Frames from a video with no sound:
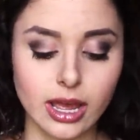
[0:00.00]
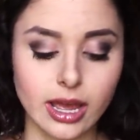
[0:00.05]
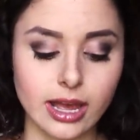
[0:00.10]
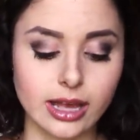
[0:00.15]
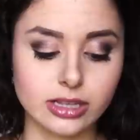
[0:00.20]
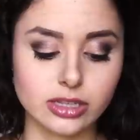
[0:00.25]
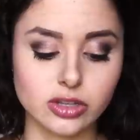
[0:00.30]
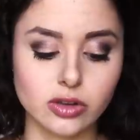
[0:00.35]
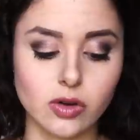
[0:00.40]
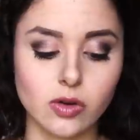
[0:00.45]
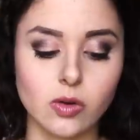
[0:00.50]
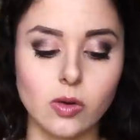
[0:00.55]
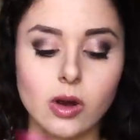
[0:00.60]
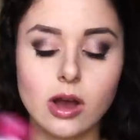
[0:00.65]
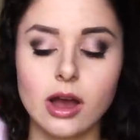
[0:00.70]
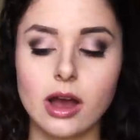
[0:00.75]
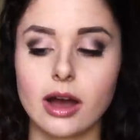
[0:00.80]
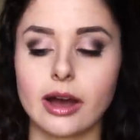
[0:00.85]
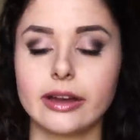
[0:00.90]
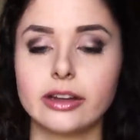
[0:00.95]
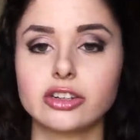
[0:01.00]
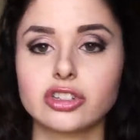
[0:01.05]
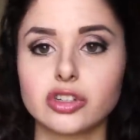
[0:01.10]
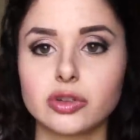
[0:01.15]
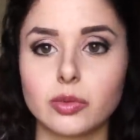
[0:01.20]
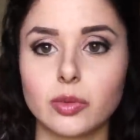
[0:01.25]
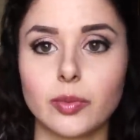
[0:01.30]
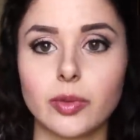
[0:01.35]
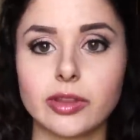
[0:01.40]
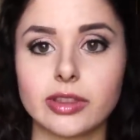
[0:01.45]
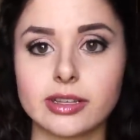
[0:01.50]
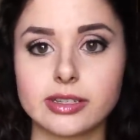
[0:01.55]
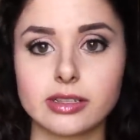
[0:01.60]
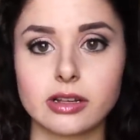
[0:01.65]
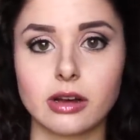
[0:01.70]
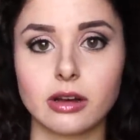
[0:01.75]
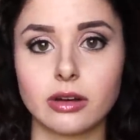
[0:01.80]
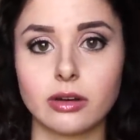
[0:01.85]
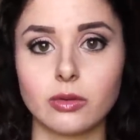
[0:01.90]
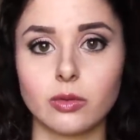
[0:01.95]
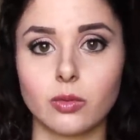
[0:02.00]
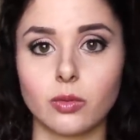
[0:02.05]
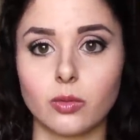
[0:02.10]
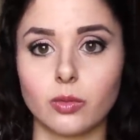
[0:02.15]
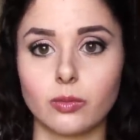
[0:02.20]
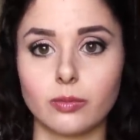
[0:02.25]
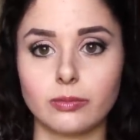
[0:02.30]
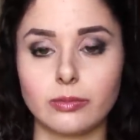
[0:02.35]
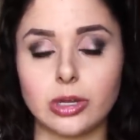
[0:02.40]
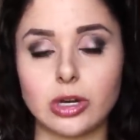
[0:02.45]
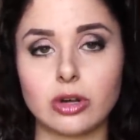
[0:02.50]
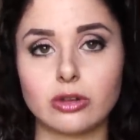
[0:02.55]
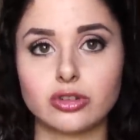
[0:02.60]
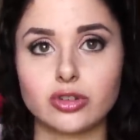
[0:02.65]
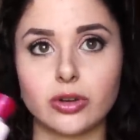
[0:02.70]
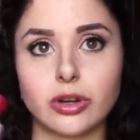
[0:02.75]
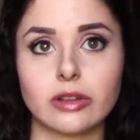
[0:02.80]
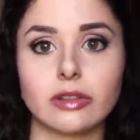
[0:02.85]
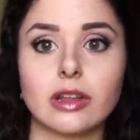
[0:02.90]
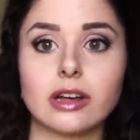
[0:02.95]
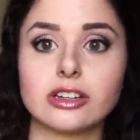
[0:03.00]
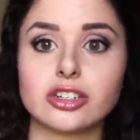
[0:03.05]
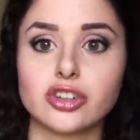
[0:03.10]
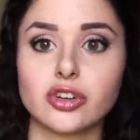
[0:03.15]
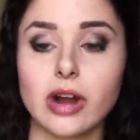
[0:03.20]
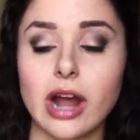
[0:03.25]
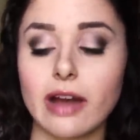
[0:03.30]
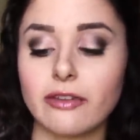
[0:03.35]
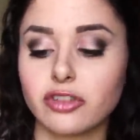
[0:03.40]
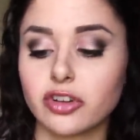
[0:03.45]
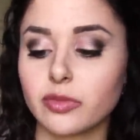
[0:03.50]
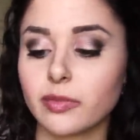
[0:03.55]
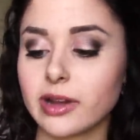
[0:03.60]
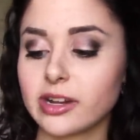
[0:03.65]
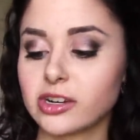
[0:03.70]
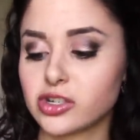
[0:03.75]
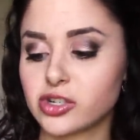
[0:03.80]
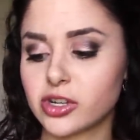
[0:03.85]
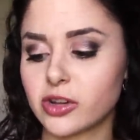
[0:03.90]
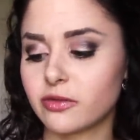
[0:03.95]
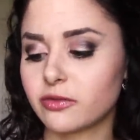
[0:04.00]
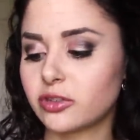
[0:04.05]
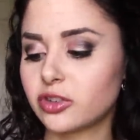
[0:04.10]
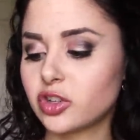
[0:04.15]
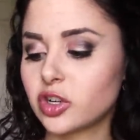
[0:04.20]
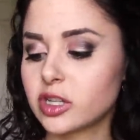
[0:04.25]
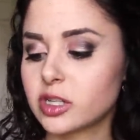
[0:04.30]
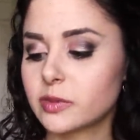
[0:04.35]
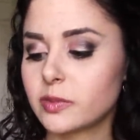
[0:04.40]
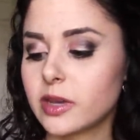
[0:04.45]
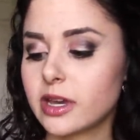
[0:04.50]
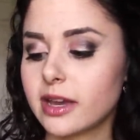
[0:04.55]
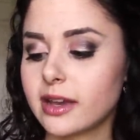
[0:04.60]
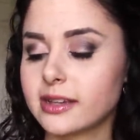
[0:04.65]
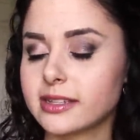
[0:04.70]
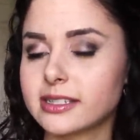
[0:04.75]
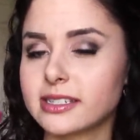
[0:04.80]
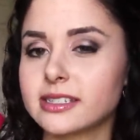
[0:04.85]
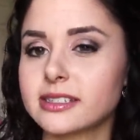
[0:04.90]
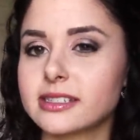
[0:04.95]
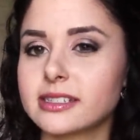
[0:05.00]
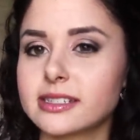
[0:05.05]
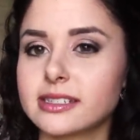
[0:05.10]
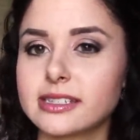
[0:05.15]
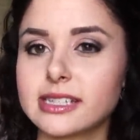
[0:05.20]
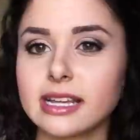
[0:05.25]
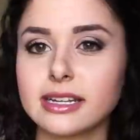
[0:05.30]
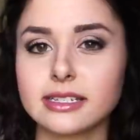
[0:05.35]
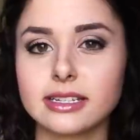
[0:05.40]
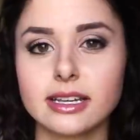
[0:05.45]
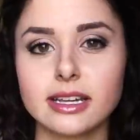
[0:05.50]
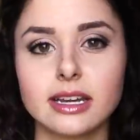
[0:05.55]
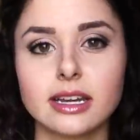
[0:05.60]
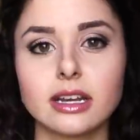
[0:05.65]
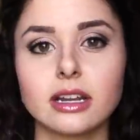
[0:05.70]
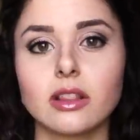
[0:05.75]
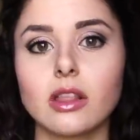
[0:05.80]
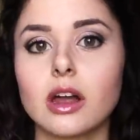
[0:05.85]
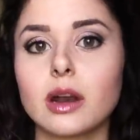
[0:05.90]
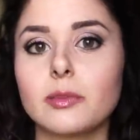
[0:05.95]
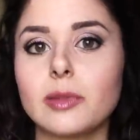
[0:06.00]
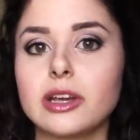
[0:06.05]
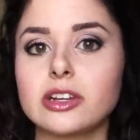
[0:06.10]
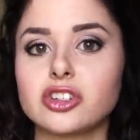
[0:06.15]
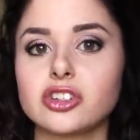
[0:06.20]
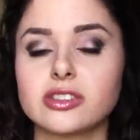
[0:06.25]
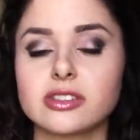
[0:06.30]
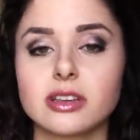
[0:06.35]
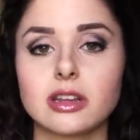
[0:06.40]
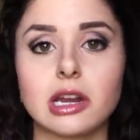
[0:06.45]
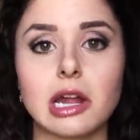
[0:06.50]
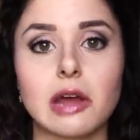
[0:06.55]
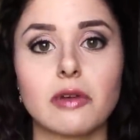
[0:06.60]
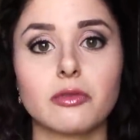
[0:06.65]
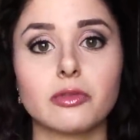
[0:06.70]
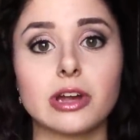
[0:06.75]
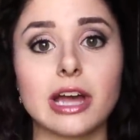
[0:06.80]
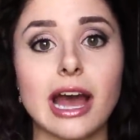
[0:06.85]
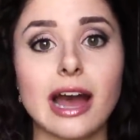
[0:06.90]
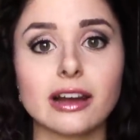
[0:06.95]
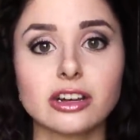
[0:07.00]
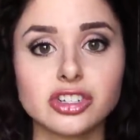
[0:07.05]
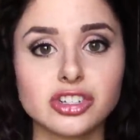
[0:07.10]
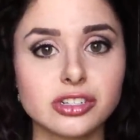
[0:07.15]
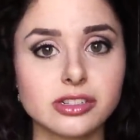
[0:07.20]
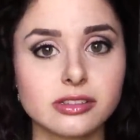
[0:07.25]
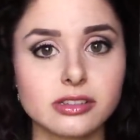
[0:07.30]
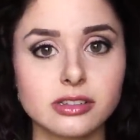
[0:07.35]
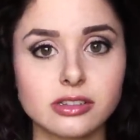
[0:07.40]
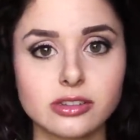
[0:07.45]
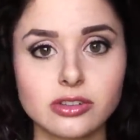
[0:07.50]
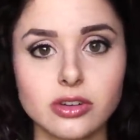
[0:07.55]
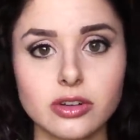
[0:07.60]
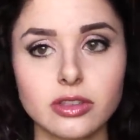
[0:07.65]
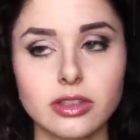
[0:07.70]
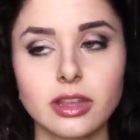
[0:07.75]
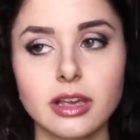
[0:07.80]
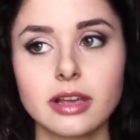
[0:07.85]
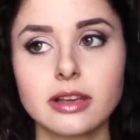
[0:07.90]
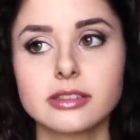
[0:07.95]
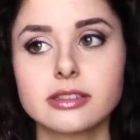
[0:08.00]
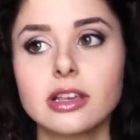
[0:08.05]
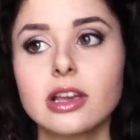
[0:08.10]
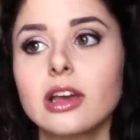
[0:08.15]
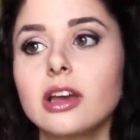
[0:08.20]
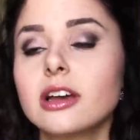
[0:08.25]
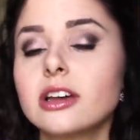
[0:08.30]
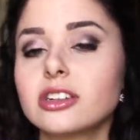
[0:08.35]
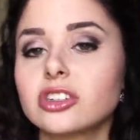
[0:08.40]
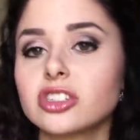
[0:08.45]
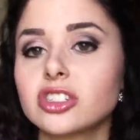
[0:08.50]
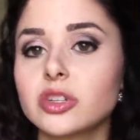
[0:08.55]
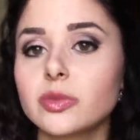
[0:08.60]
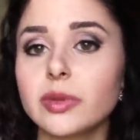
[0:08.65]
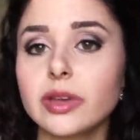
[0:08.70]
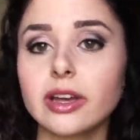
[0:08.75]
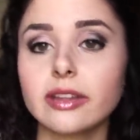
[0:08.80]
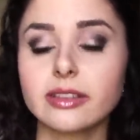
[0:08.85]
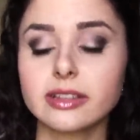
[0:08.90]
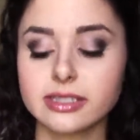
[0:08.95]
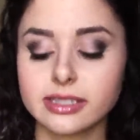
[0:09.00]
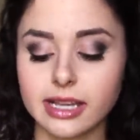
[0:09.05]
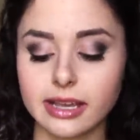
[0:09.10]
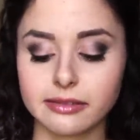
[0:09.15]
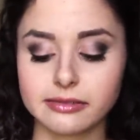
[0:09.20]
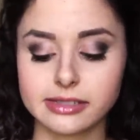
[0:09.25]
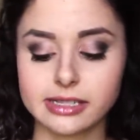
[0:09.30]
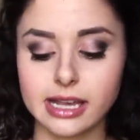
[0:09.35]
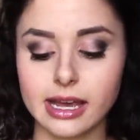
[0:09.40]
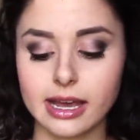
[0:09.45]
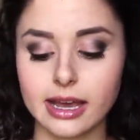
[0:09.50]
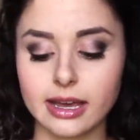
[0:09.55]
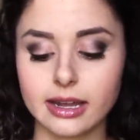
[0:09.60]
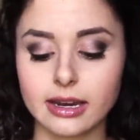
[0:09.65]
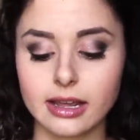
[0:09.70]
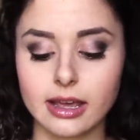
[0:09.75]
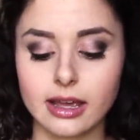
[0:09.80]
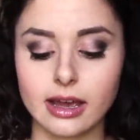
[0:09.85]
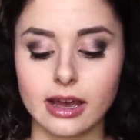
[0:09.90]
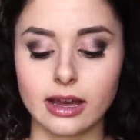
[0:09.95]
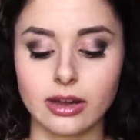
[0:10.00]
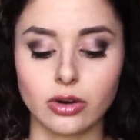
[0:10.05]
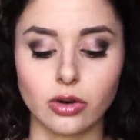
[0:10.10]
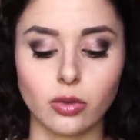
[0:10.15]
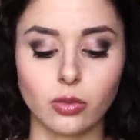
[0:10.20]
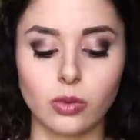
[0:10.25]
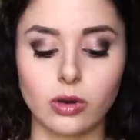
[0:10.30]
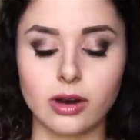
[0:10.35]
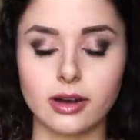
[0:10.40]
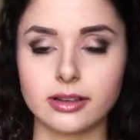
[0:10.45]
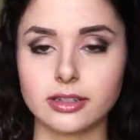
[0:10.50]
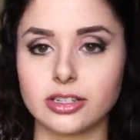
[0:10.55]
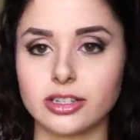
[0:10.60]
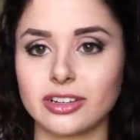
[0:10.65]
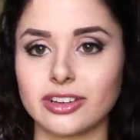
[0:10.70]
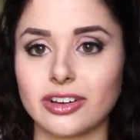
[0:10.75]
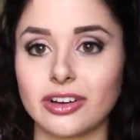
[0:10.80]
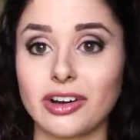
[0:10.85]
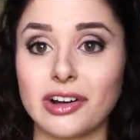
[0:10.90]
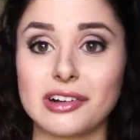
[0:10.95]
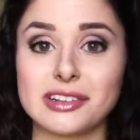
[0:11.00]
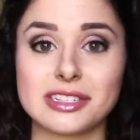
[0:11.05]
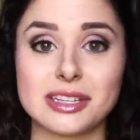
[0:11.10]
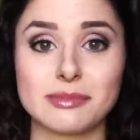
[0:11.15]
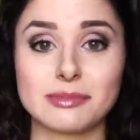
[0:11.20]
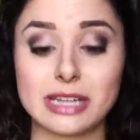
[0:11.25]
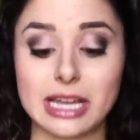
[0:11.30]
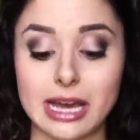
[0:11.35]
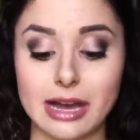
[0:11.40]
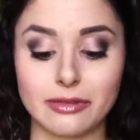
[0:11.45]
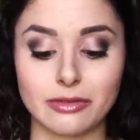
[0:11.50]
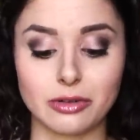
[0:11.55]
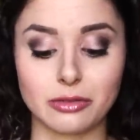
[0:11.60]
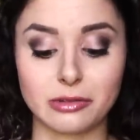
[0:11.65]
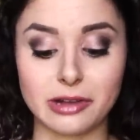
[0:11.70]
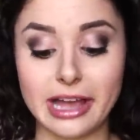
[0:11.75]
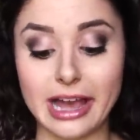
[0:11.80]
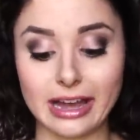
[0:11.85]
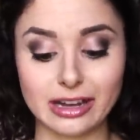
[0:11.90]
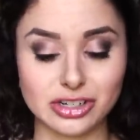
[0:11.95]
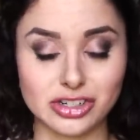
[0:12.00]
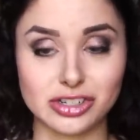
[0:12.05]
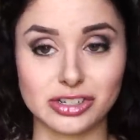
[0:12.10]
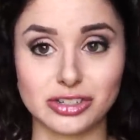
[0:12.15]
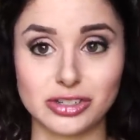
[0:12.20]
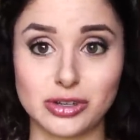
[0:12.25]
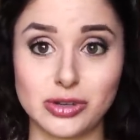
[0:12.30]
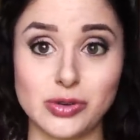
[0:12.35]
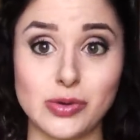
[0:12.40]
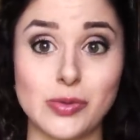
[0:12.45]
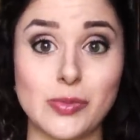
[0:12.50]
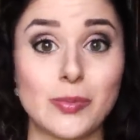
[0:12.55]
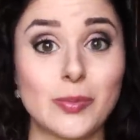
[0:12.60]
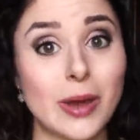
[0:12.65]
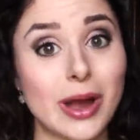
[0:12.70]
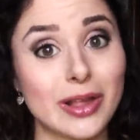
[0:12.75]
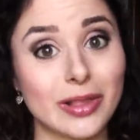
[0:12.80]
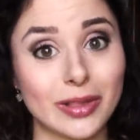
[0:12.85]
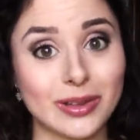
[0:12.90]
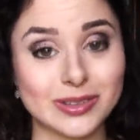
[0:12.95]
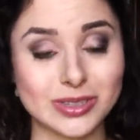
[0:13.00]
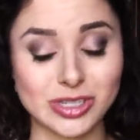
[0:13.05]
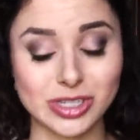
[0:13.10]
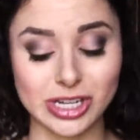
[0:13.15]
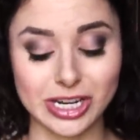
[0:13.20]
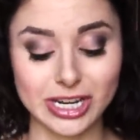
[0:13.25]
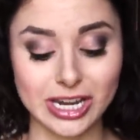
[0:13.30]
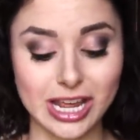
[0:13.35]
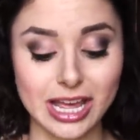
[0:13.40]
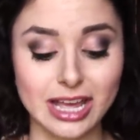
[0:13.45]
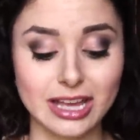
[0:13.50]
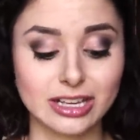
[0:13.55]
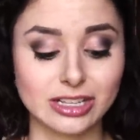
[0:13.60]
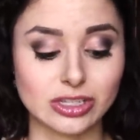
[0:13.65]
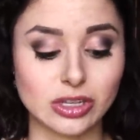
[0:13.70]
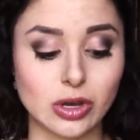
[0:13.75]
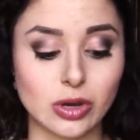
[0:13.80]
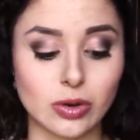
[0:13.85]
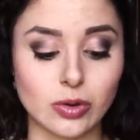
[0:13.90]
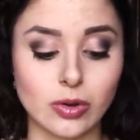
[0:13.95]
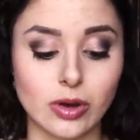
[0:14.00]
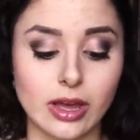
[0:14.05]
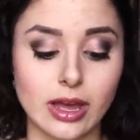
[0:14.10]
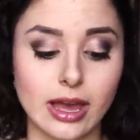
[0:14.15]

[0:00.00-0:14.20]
And so I usually will put this on, you know, during lunch or after my shift, just because since it's scented and a lot of patients can have reactions to certain things, just to be on the safe side, I don't want to cause them to have a reaction to my lotion. So